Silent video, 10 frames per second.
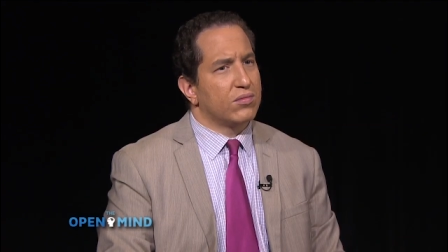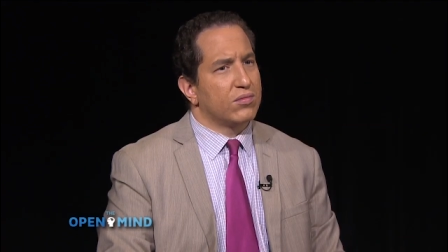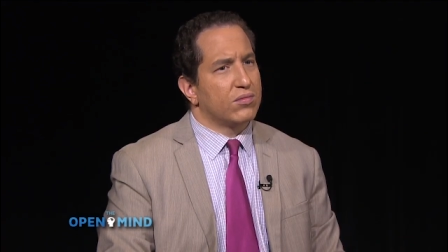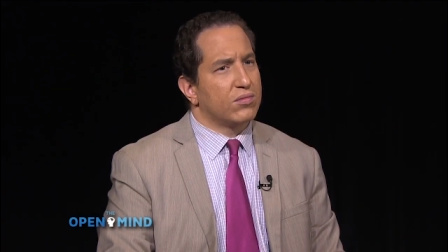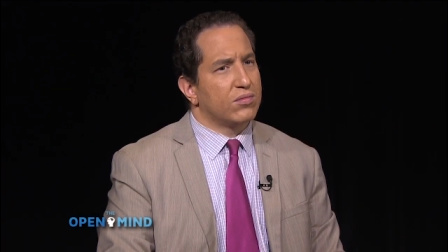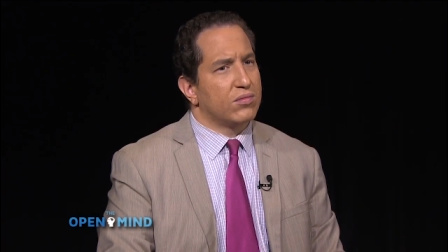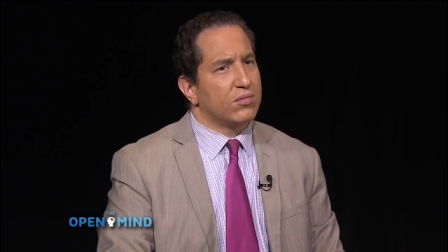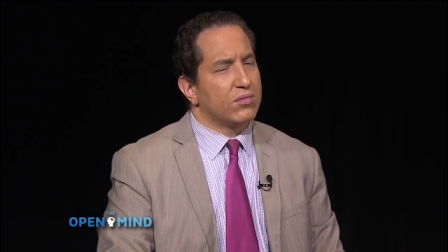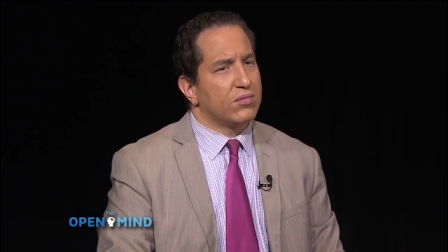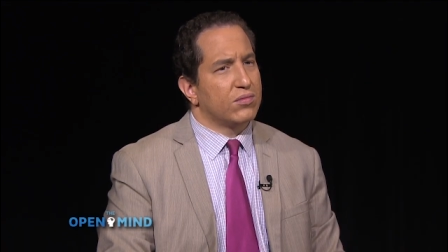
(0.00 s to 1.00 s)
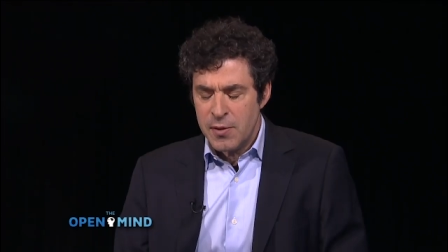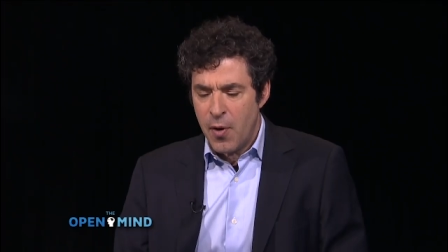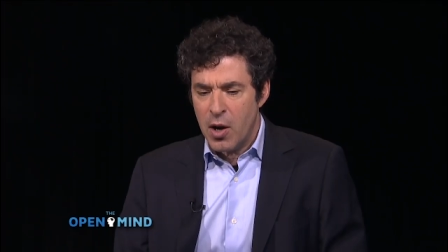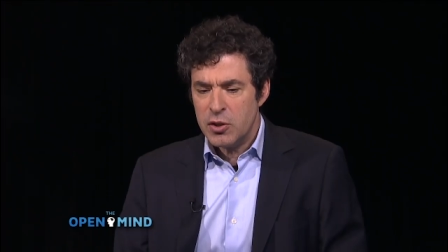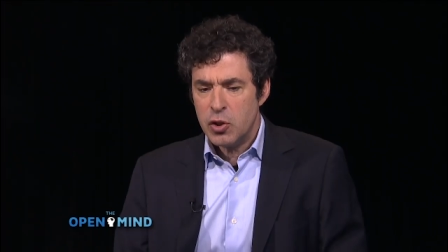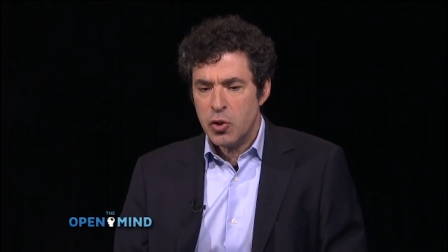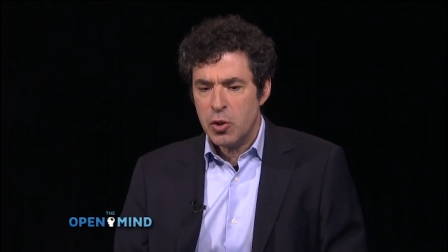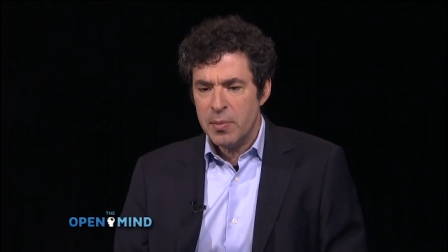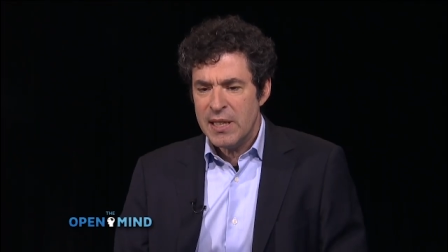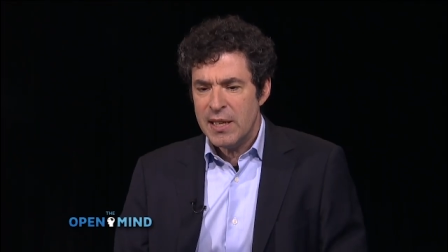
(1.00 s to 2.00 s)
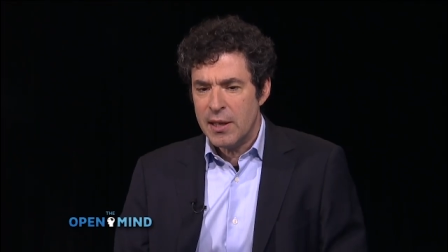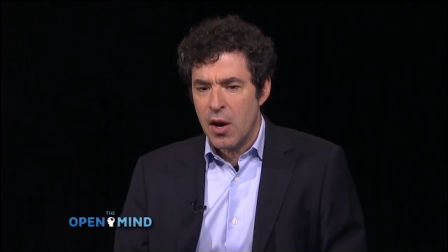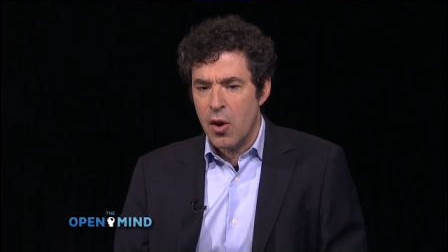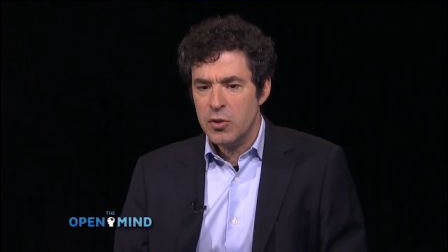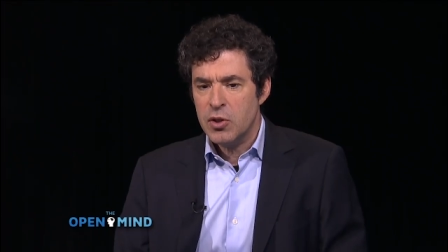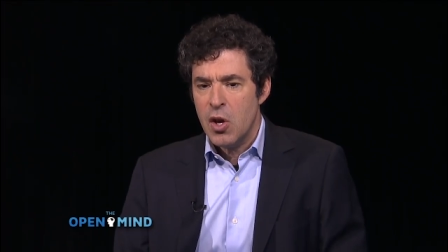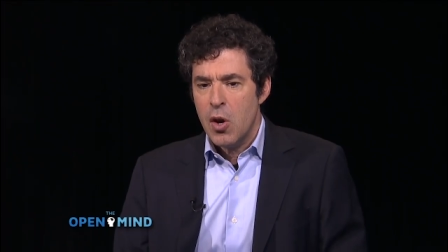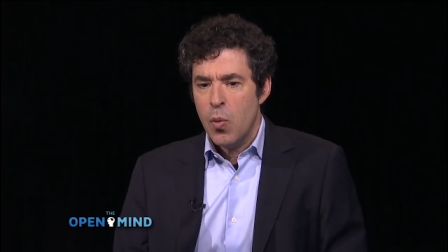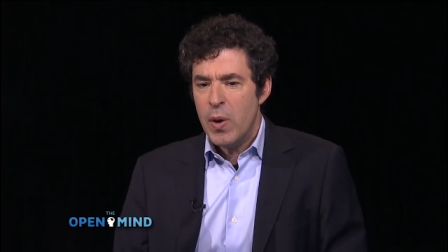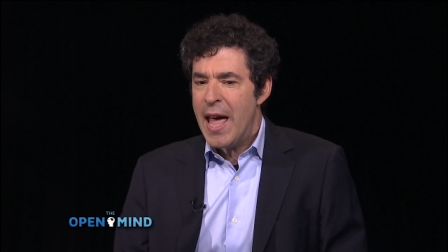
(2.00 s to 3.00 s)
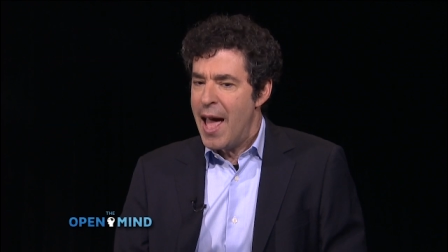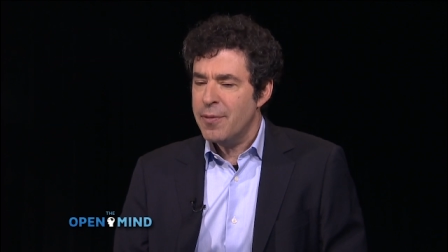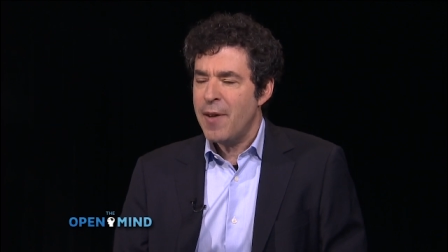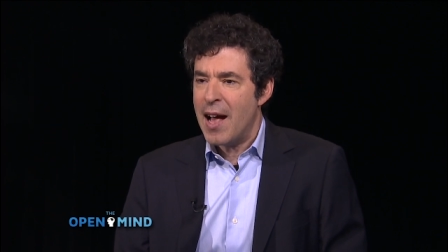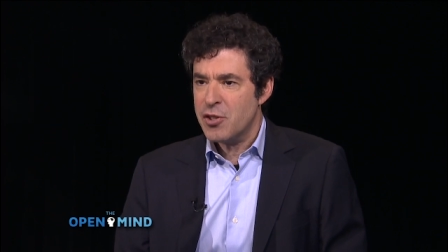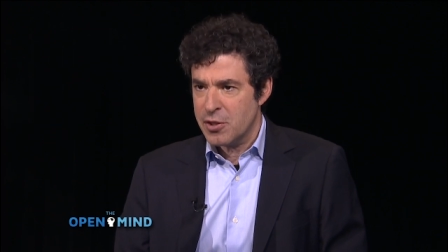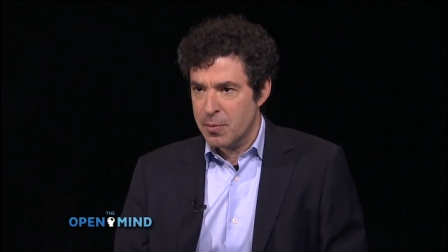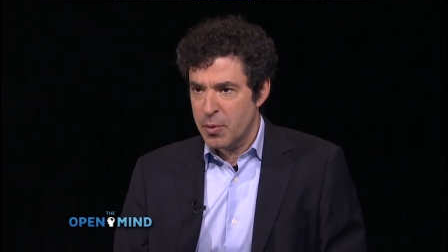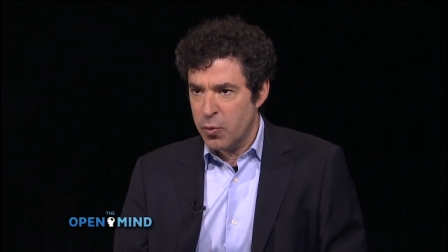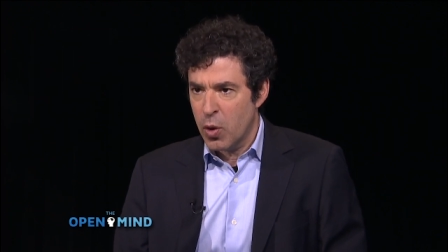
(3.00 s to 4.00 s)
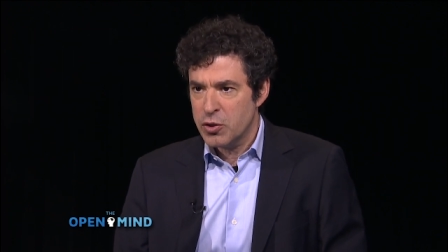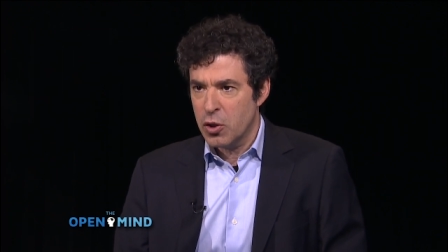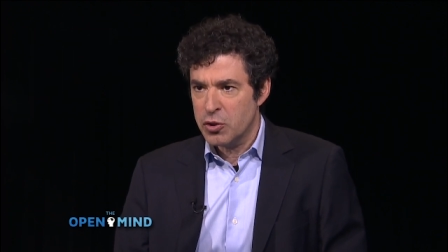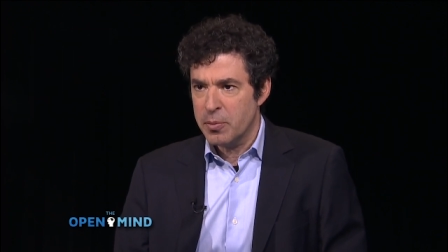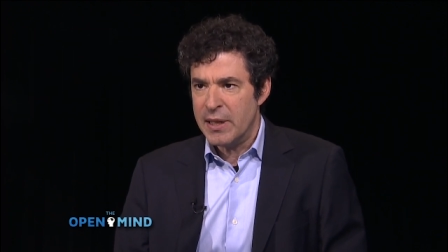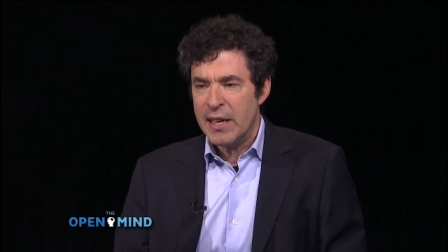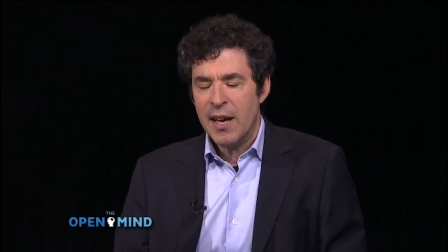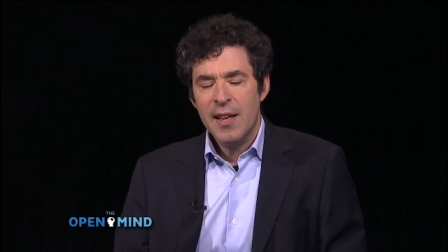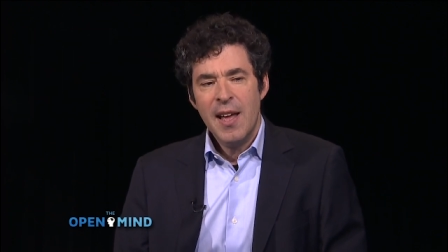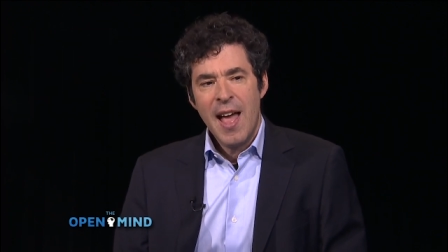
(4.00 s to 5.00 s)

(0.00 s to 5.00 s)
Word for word: Now, as far as social media goes, we had fascism before social media.